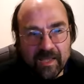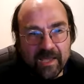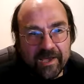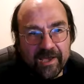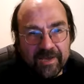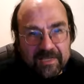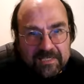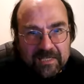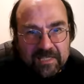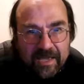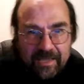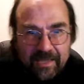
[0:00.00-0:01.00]
And it's
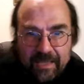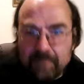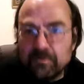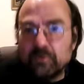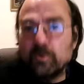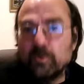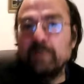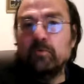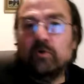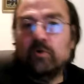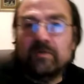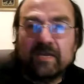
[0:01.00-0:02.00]
that in-between
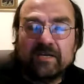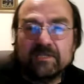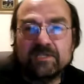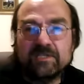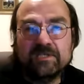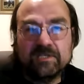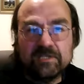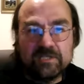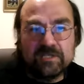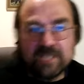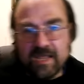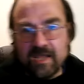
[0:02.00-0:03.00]
point, that
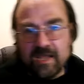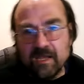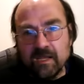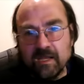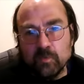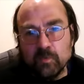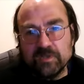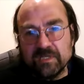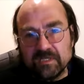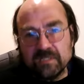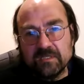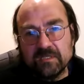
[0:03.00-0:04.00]
uncertainty, which
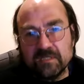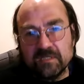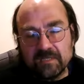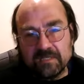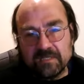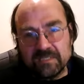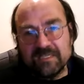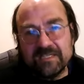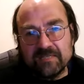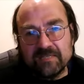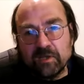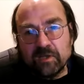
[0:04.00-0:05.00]
is
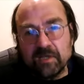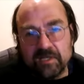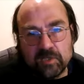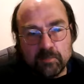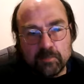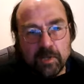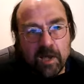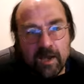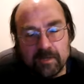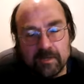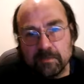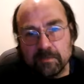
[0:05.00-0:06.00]
distinctive recognition
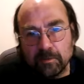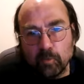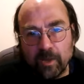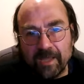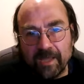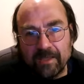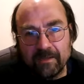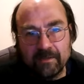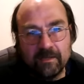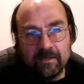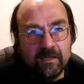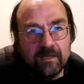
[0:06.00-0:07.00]
behind the middle way,
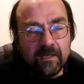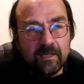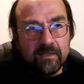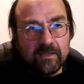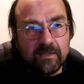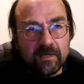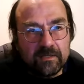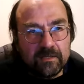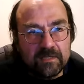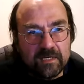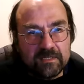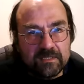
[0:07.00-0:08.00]

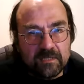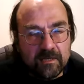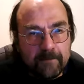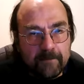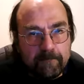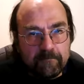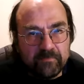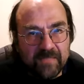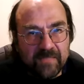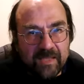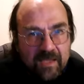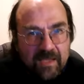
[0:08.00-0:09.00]
that
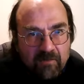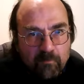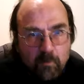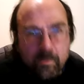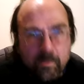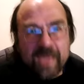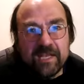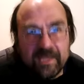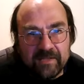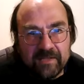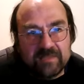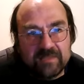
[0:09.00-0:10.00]
remaining
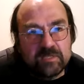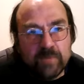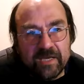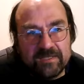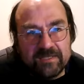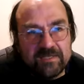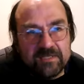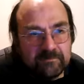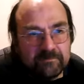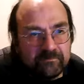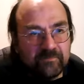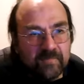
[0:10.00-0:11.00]
in that space
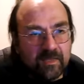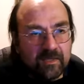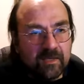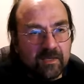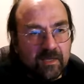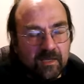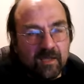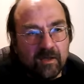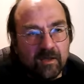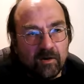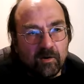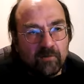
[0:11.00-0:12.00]

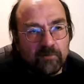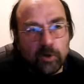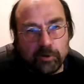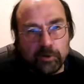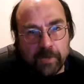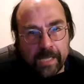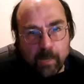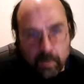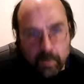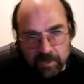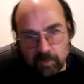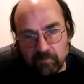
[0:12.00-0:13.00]
of not knowing
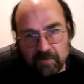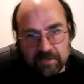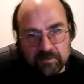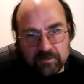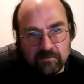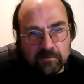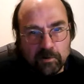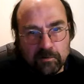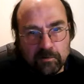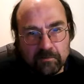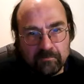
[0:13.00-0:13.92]
whether you're right or wrong.